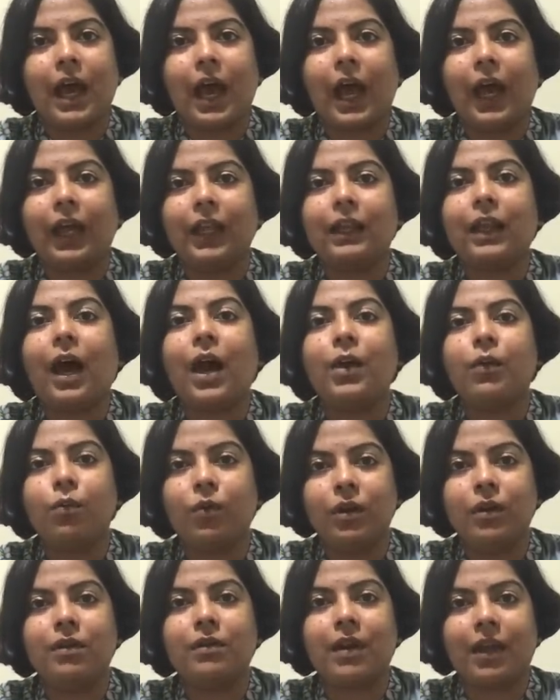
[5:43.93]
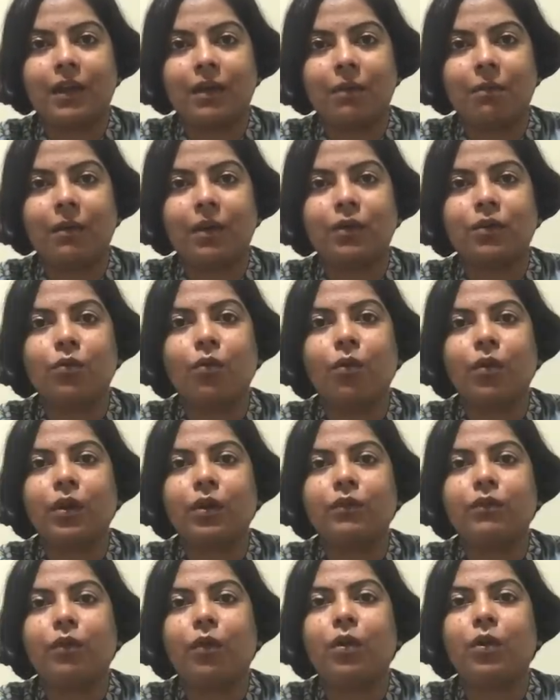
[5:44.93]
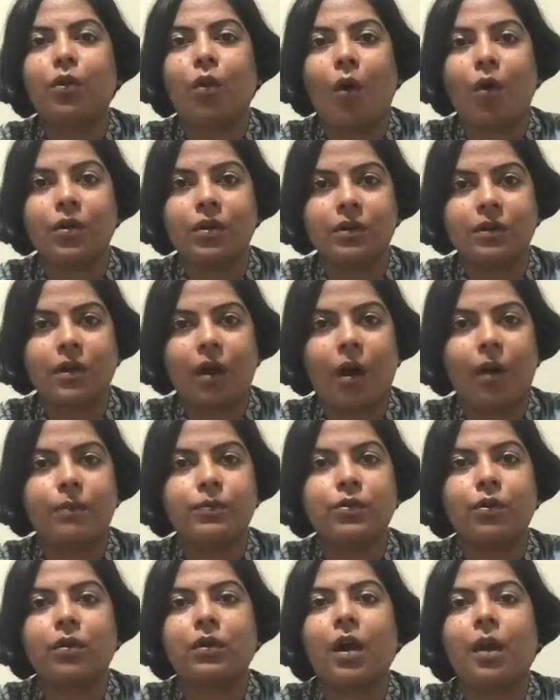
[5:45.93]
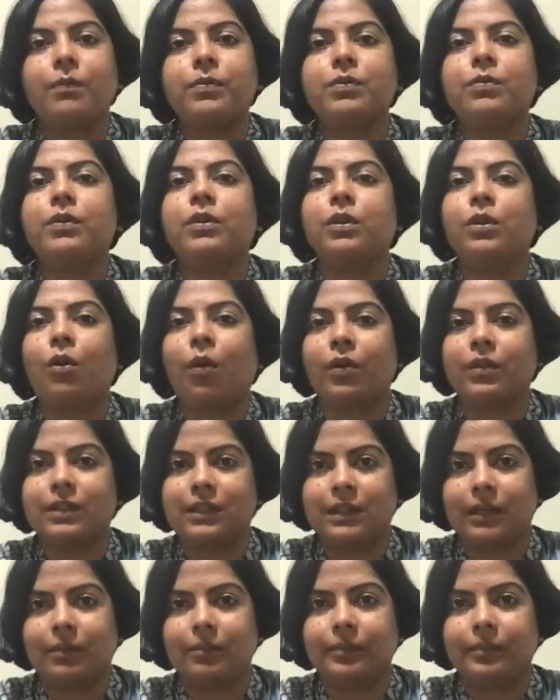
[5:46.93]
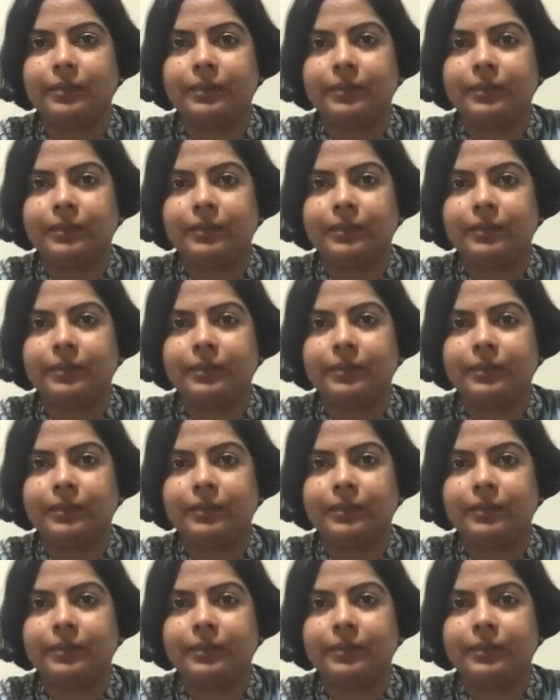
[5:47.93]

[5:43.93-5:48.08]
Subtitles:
And I will recommend going for longer cups or cups with a long stem.